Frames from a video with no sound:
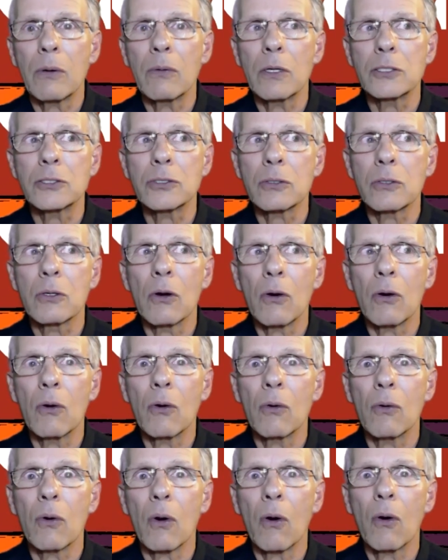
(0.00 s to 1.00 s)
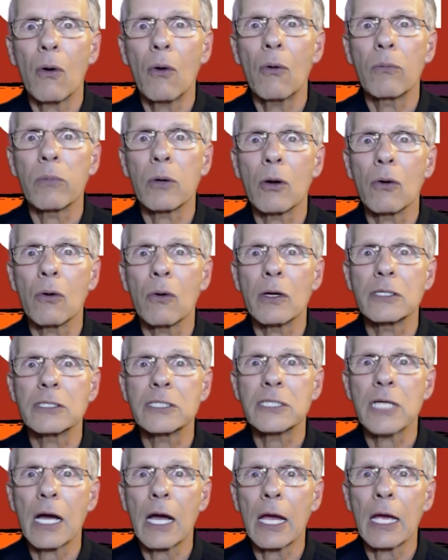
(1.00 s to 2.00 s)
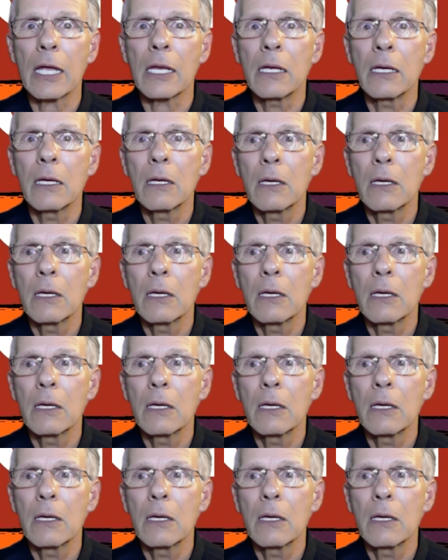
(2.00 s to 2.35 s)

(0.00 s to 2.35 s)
we should go home, go inside.